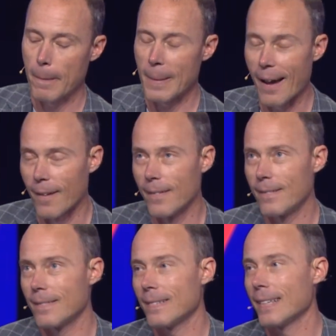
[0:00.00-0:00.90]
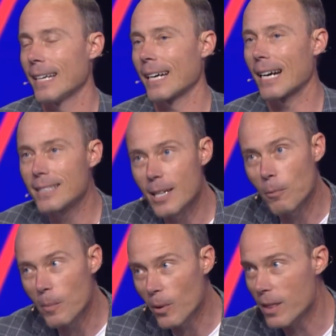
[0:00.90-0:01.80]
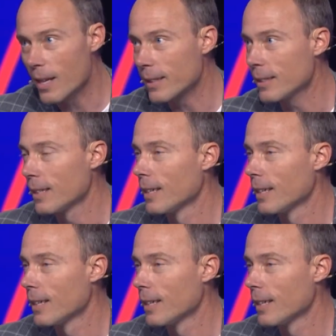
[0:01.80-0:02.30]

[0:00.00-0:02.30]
Now, I gotta say one more thing.